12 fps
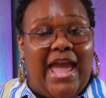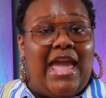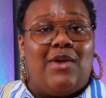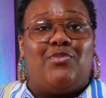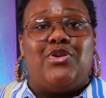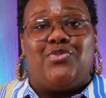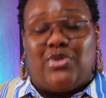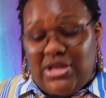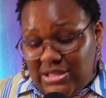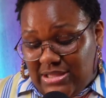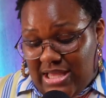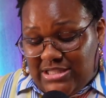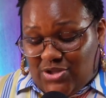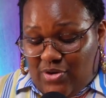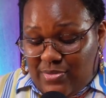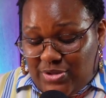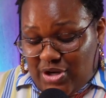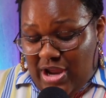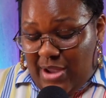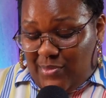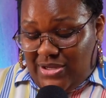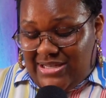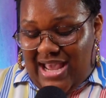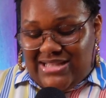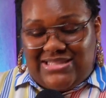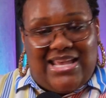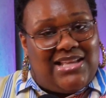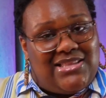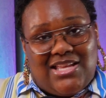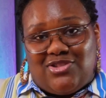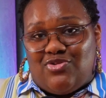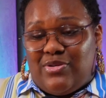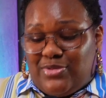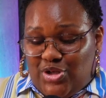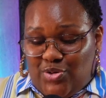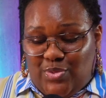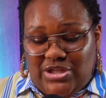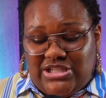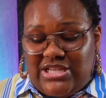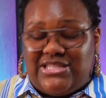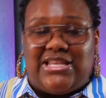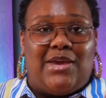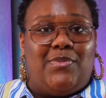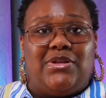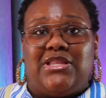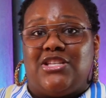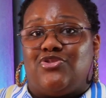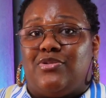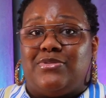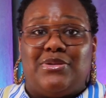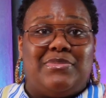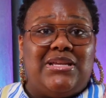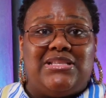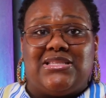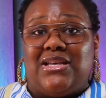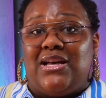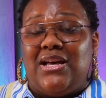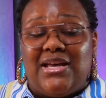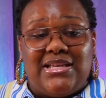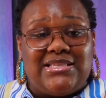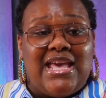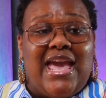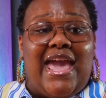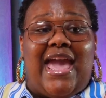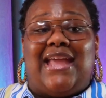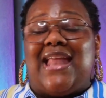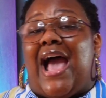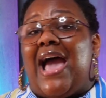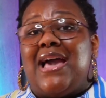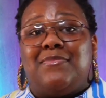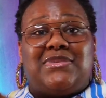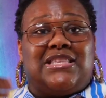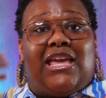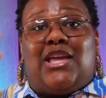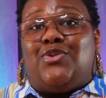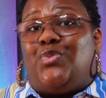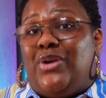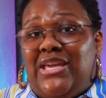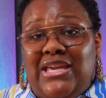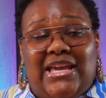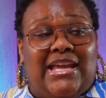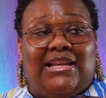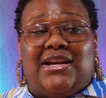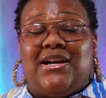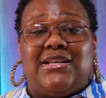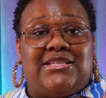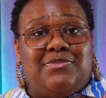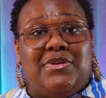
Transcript: and we read that scripture and we dissect that scripture. We just say what that scripture means to us. And I'm saying we and us